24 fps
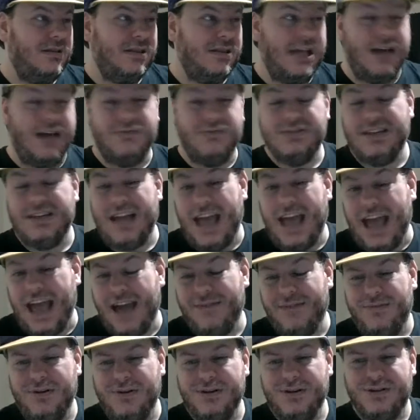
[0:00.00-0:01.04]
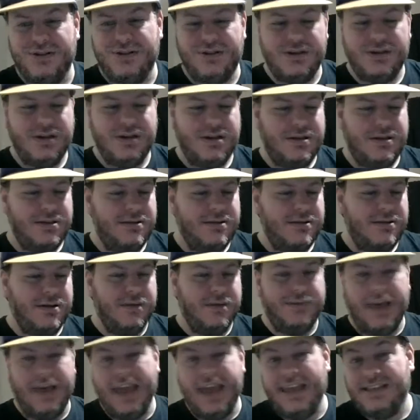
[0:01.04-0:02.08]
That was an average.
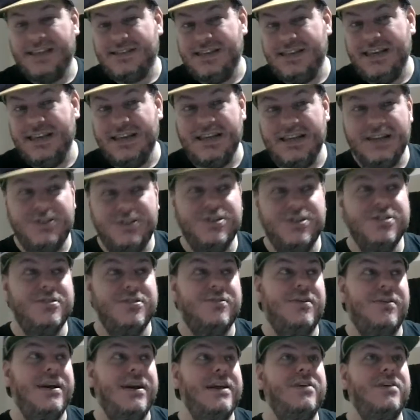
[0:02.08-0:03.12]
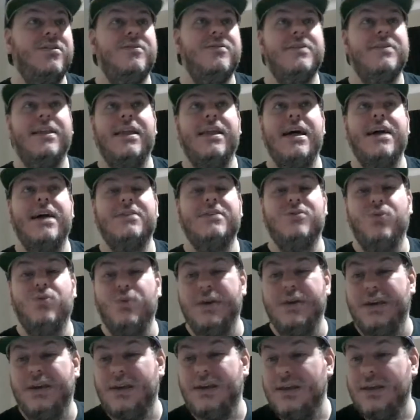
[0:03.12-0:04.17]
of 18 inches of rain over the last
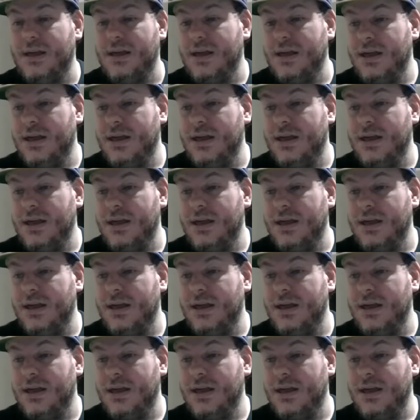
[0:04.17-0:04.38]
week.